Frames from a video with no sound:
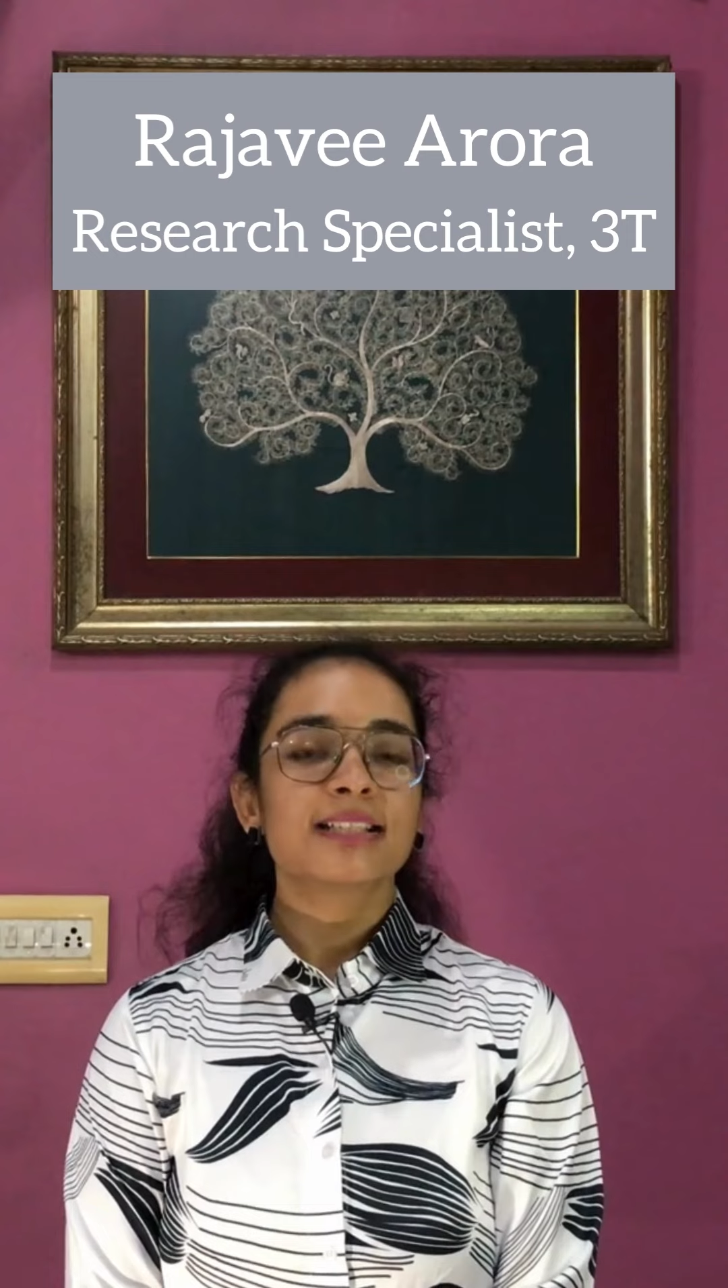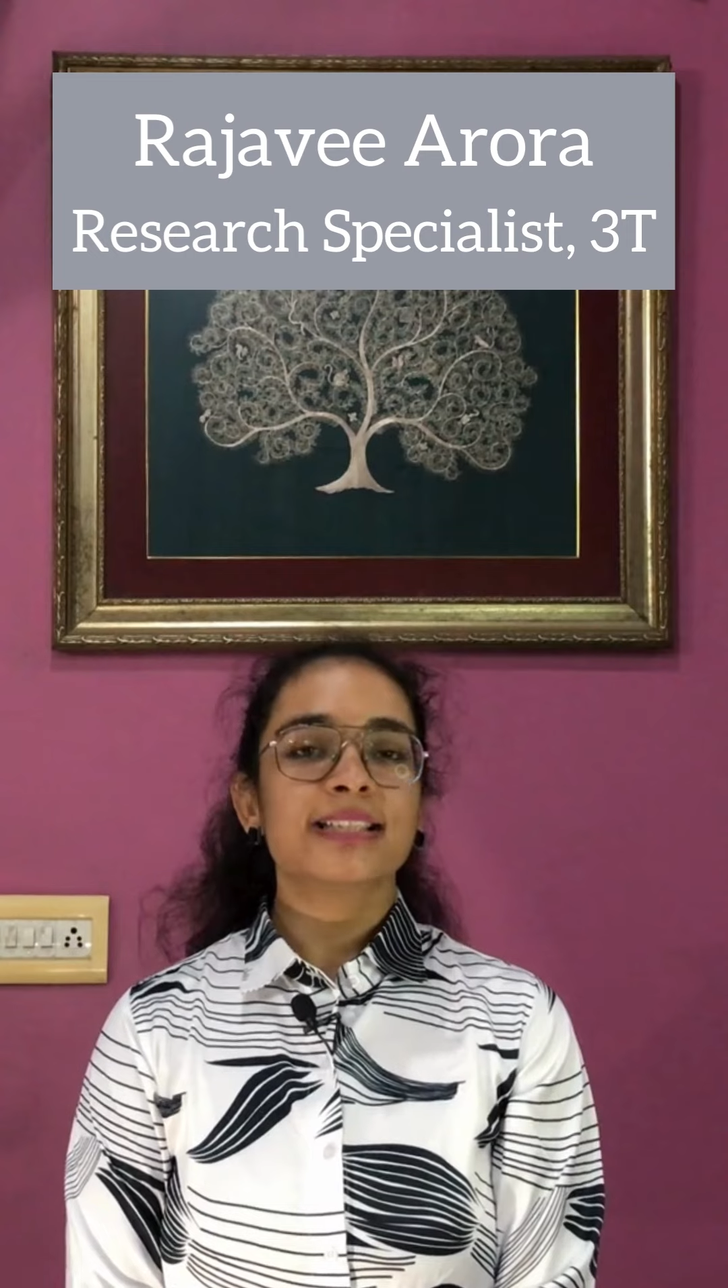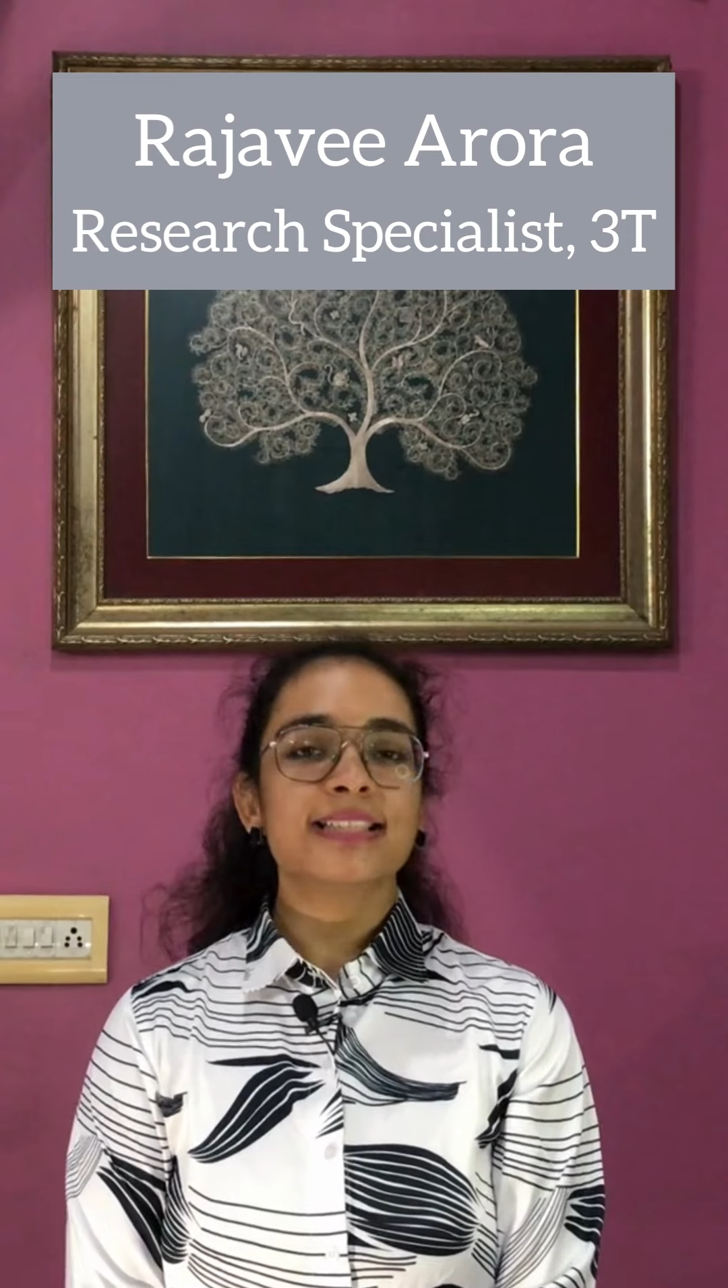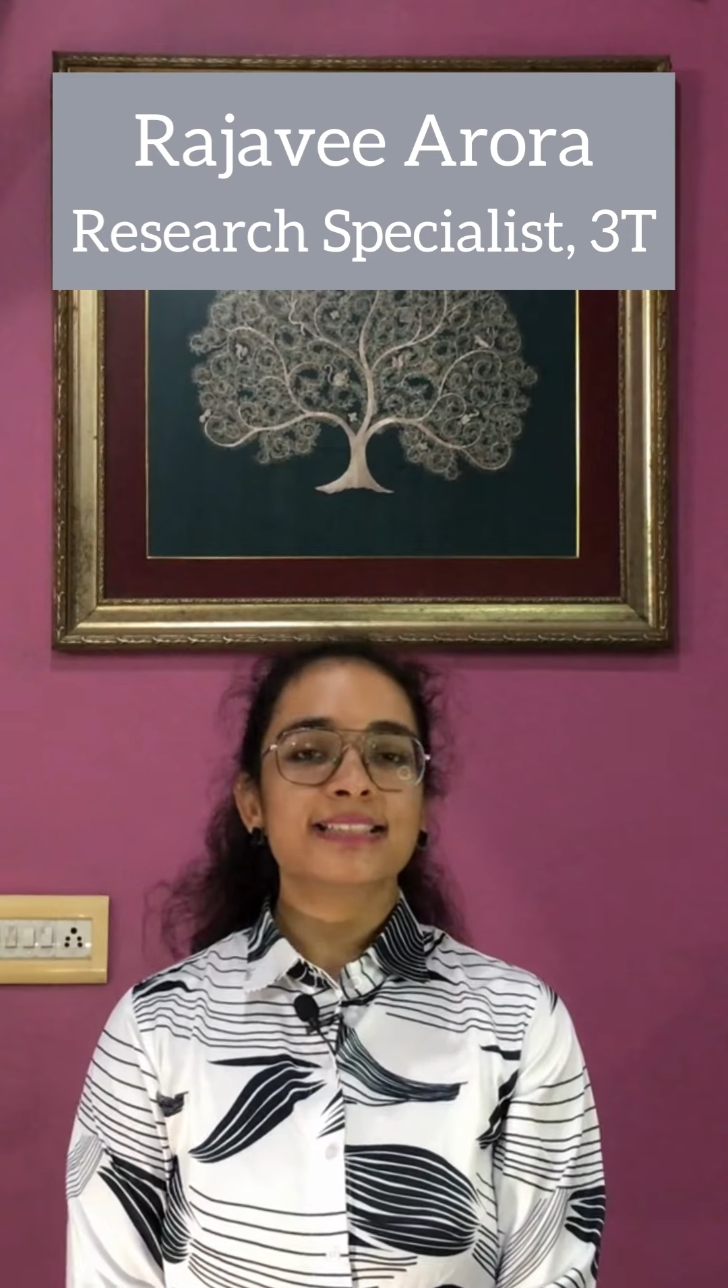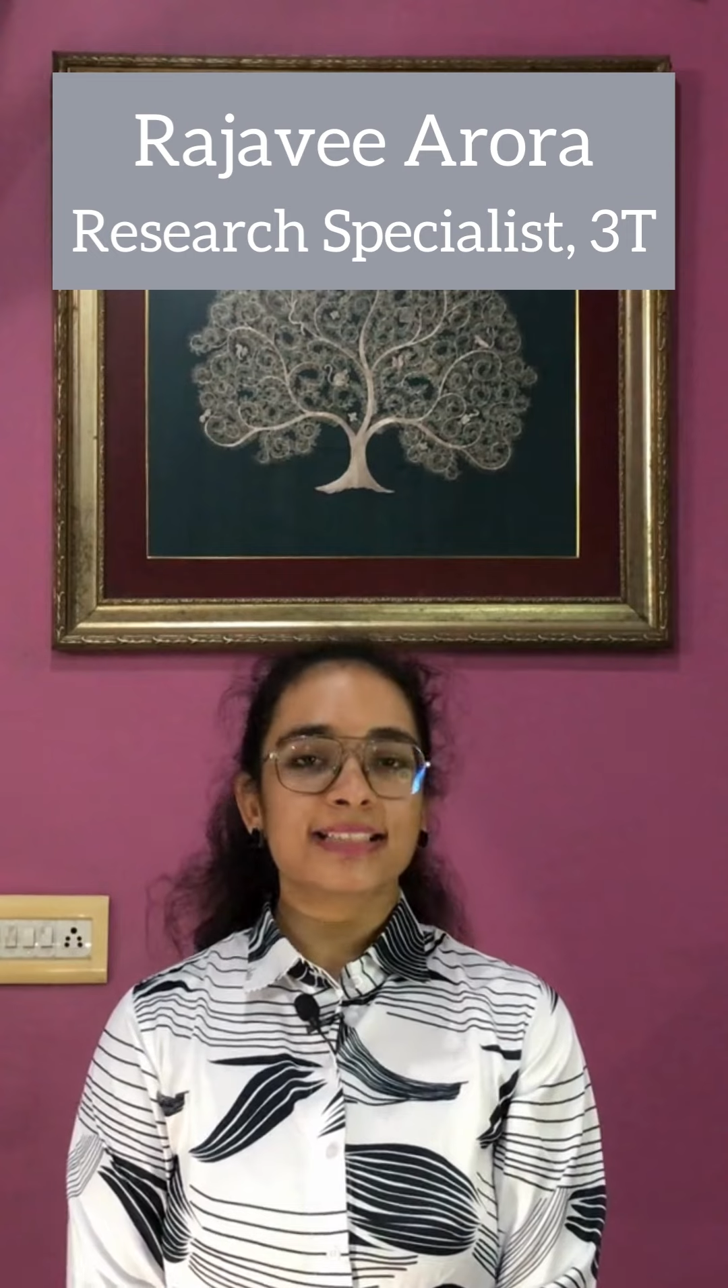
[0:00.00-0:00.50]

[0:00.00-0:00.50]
These